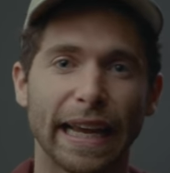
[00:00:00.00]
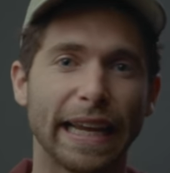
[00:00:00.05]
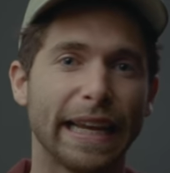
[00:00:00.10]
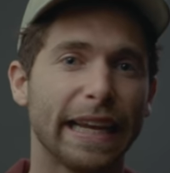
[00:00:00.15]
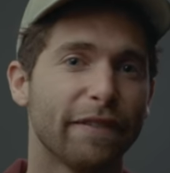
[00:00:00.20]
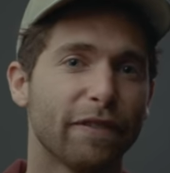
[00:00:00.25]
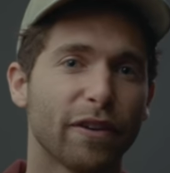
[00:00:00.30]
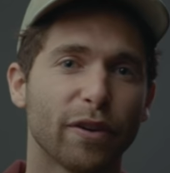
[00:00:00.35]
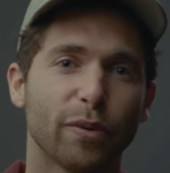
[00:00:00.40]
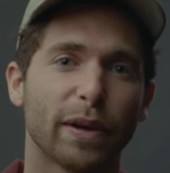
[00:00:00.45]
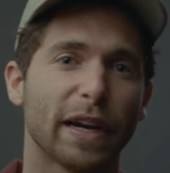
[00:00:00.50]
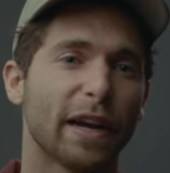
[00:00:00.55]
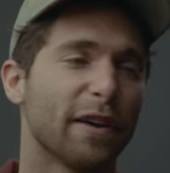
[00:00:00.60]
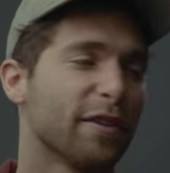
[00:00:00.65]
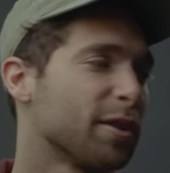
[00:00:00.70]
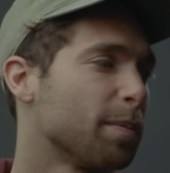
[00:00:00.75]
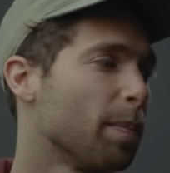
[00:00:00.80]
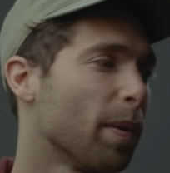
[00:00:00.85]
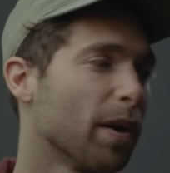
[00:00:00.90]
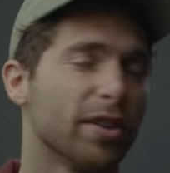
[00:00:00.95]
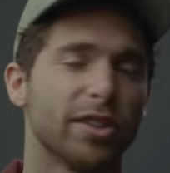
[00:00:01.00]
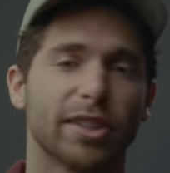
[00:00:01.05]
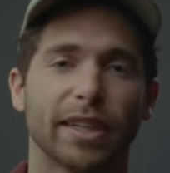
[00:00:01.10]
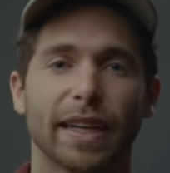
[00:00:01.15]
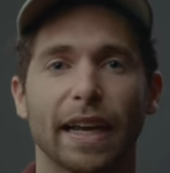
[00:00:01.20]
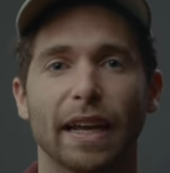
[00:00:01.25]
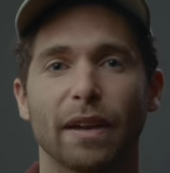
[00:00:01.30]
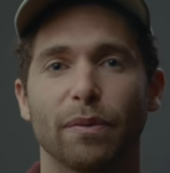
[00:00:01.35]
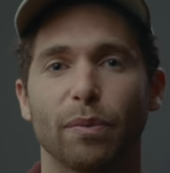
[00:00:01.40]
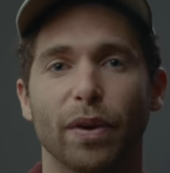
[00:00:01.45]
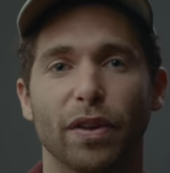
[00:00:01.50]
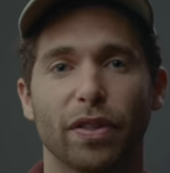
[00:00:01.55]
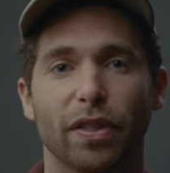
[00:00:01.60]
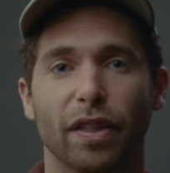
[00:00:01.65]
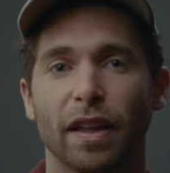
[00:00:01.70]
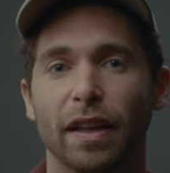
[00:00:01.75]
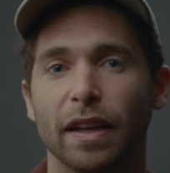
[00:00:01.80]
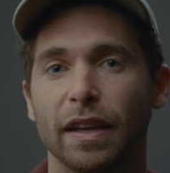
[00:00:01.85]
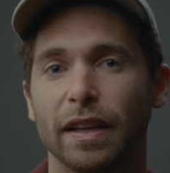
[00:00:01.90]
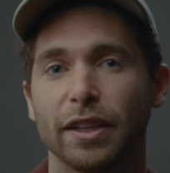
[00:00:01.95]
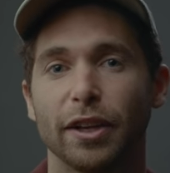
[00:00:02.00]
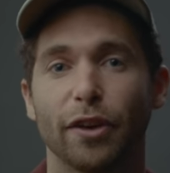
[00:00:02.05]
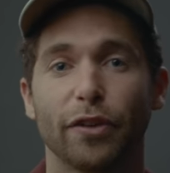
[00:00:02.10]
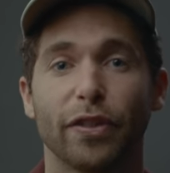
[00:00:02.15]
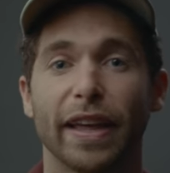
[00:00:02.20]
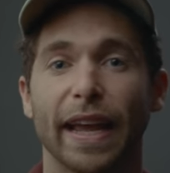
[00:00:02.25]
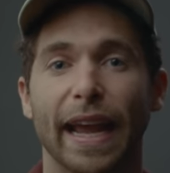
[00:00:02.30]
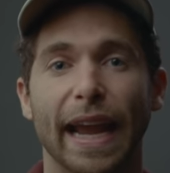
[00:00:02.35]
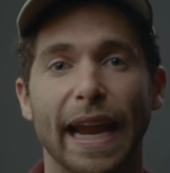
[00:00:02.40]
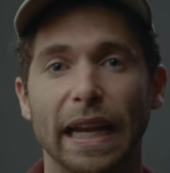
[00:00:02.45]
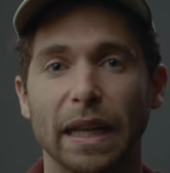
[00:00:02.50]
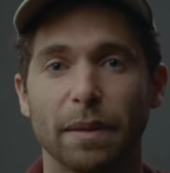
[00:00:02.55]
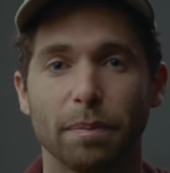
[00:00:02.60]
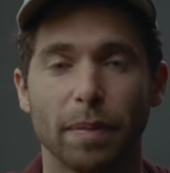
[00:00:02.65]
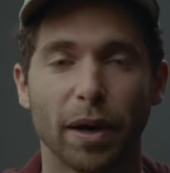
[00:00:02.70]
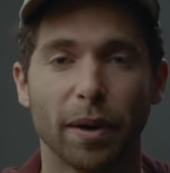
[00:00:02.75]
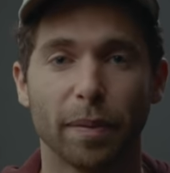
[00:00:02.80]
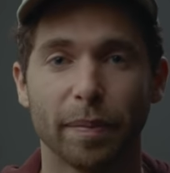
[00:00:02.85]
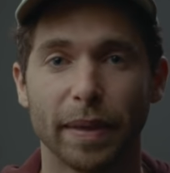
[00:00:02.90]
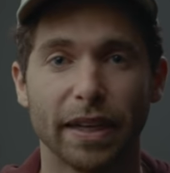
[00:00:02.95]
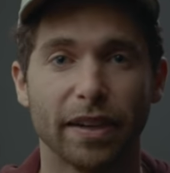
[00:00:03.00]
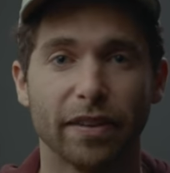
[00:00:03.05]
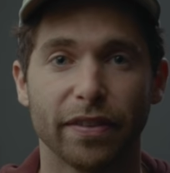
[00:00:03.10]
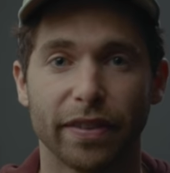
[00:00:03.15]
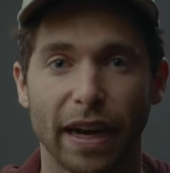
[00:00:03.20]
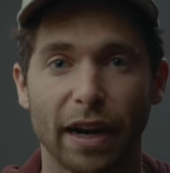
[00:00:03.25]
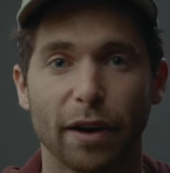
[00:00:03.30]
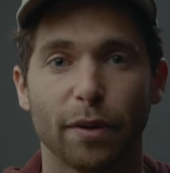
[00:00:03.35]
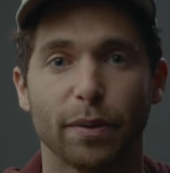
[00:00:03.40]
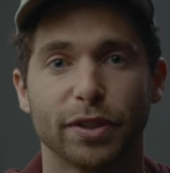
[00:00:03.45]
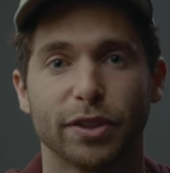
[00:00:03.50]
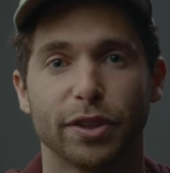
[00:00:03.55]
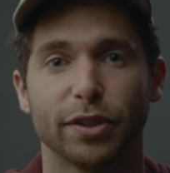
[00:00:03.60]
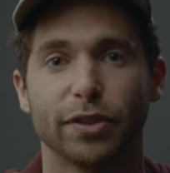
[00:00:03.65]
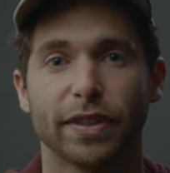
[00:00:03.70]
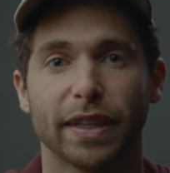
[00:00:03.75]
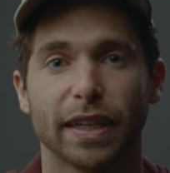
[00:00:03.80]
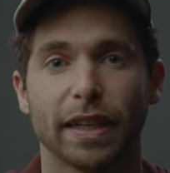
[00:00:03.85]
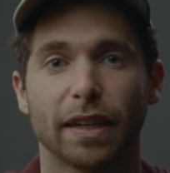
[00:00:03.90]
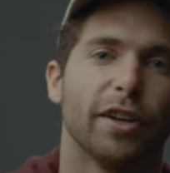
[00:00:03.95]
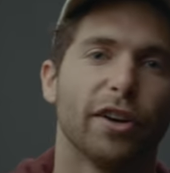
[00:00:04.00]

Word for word: even when I was punching in with, you know, the 80 millimeter that I was using.